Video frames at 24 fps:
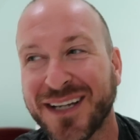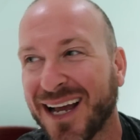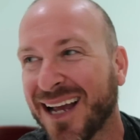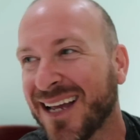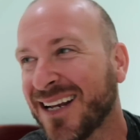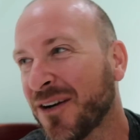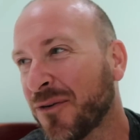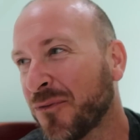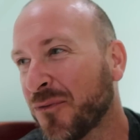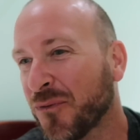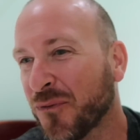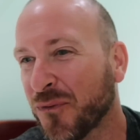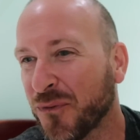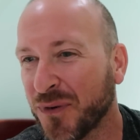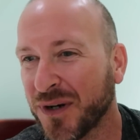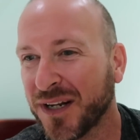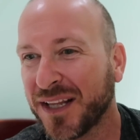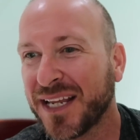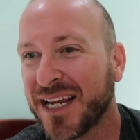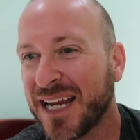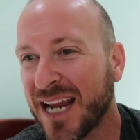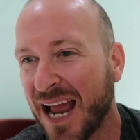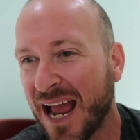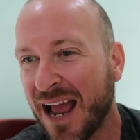I don't
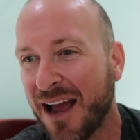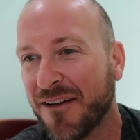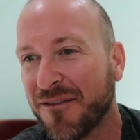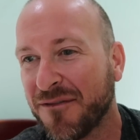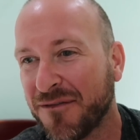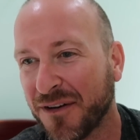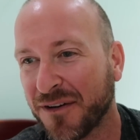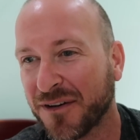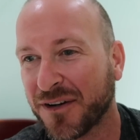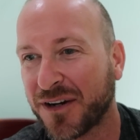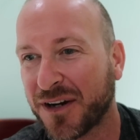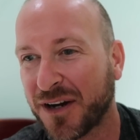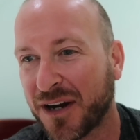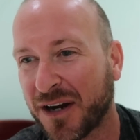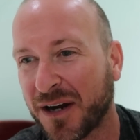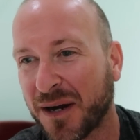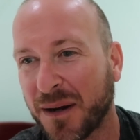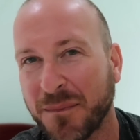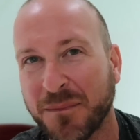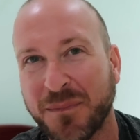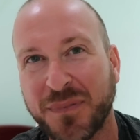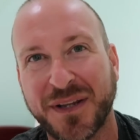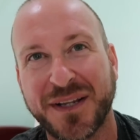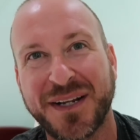really have a
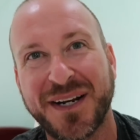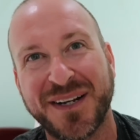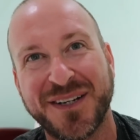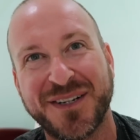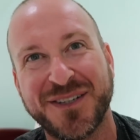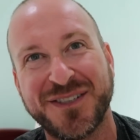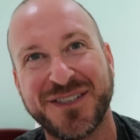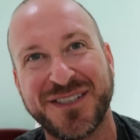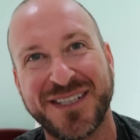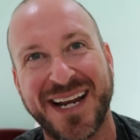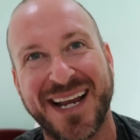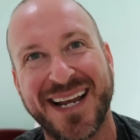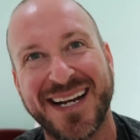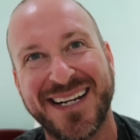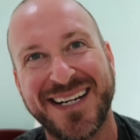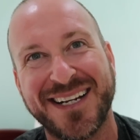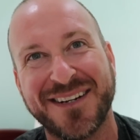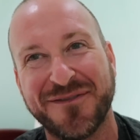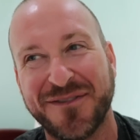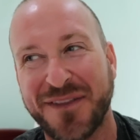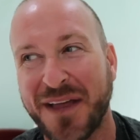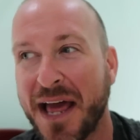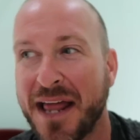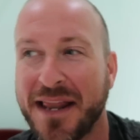complete understanding
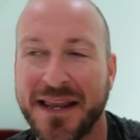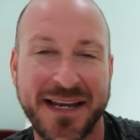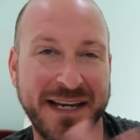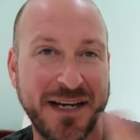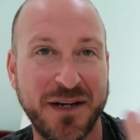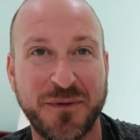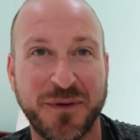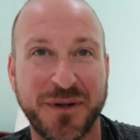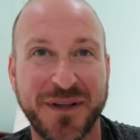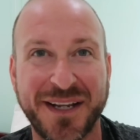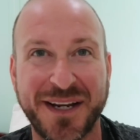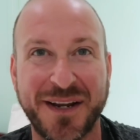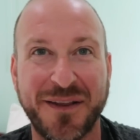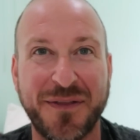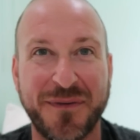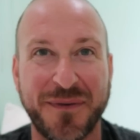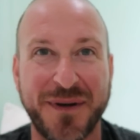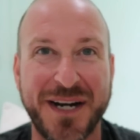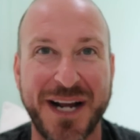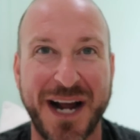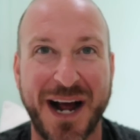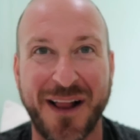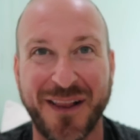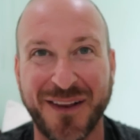of that equaling
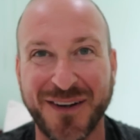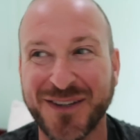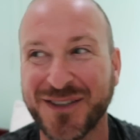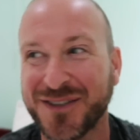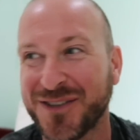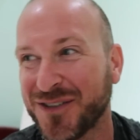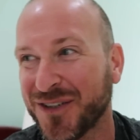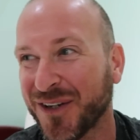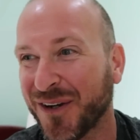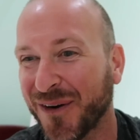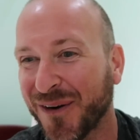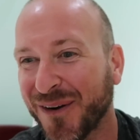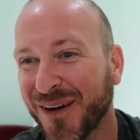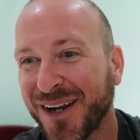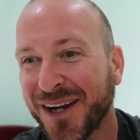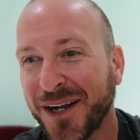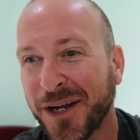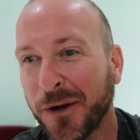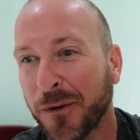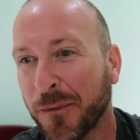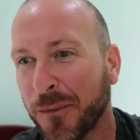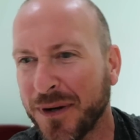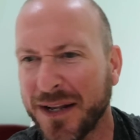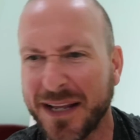$3. So
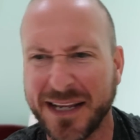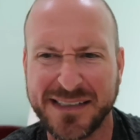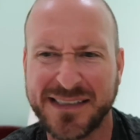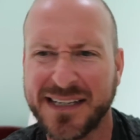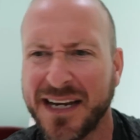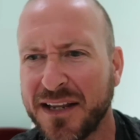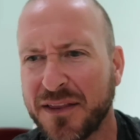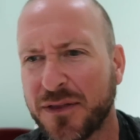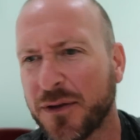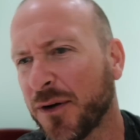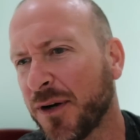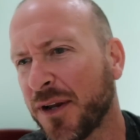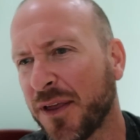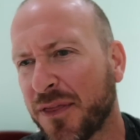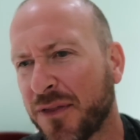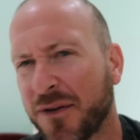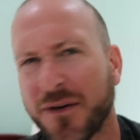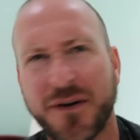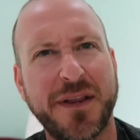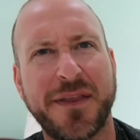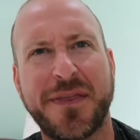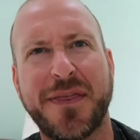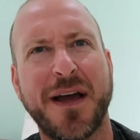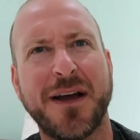when they say
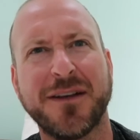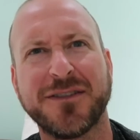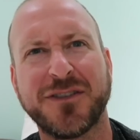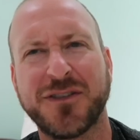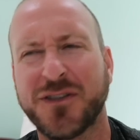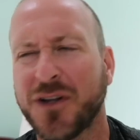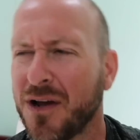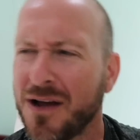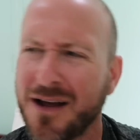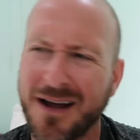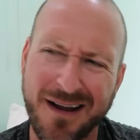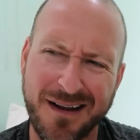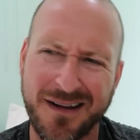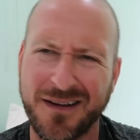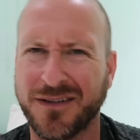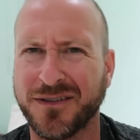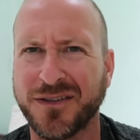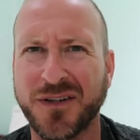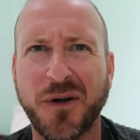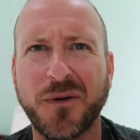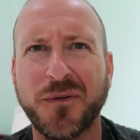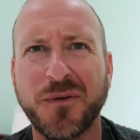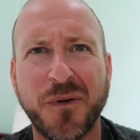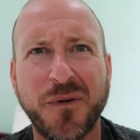30,000
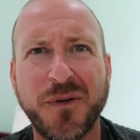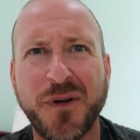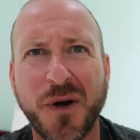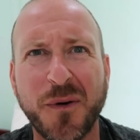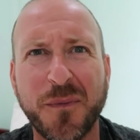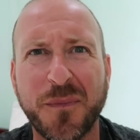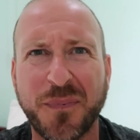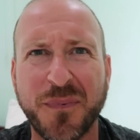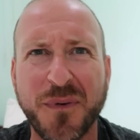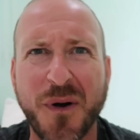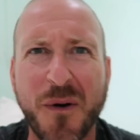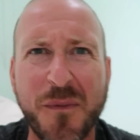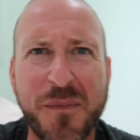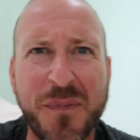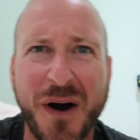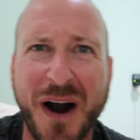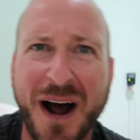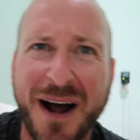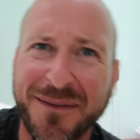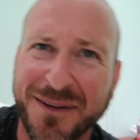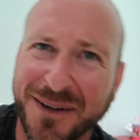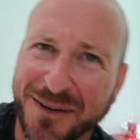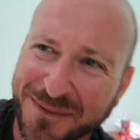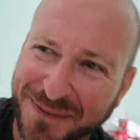dong, no
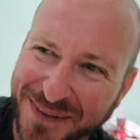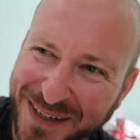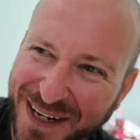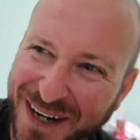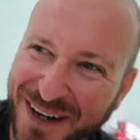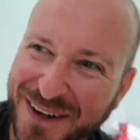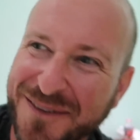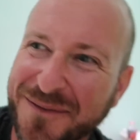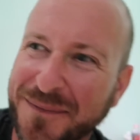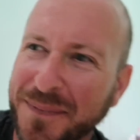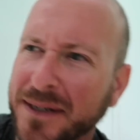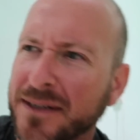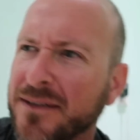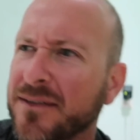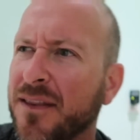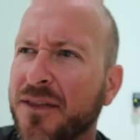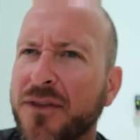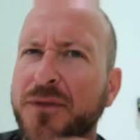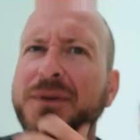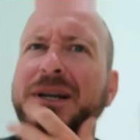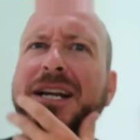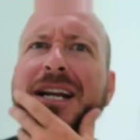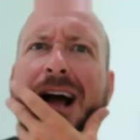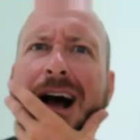problem, you know, but
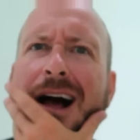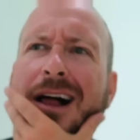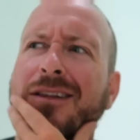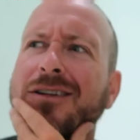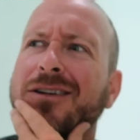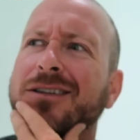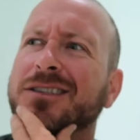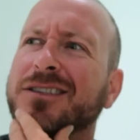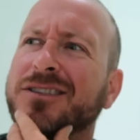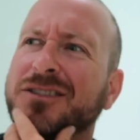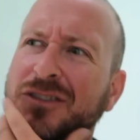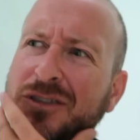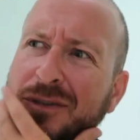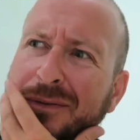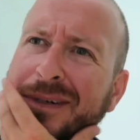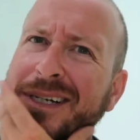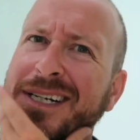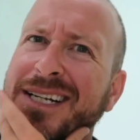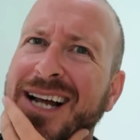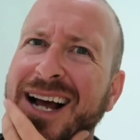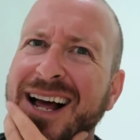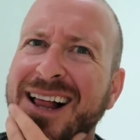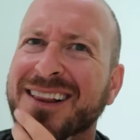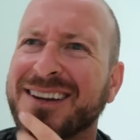$3 is
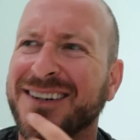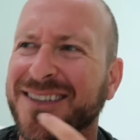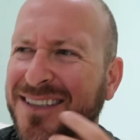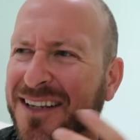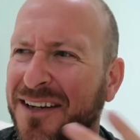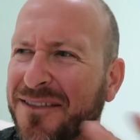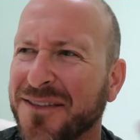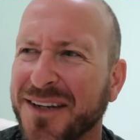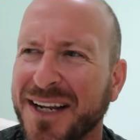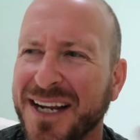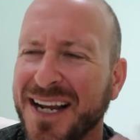$3.